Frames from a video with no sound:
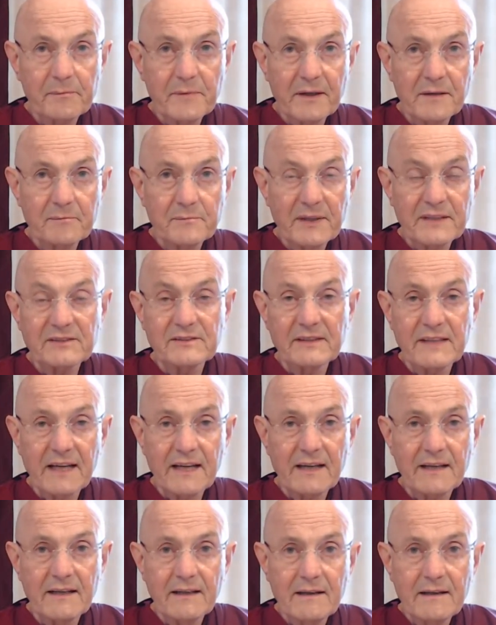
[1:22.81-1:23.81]
up in
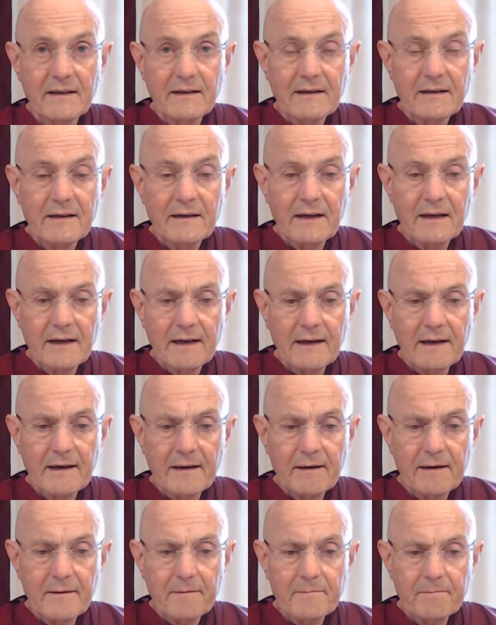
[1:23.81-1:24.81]
present-day
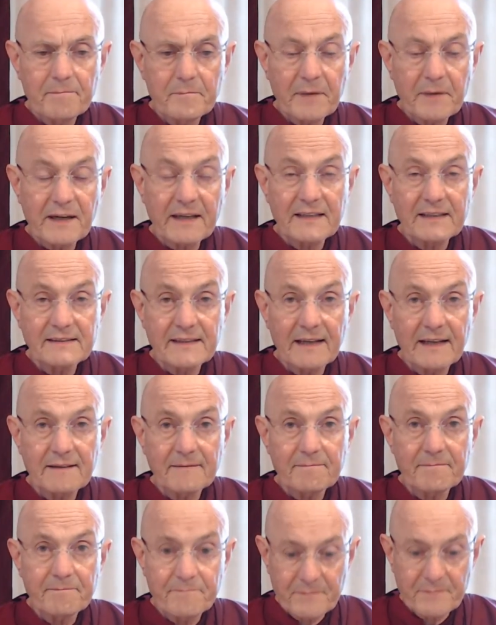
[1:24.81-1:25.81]

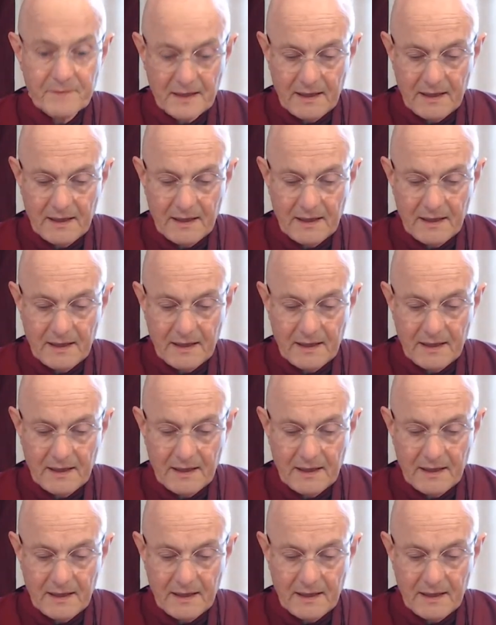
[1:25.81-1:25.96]
Pakistan,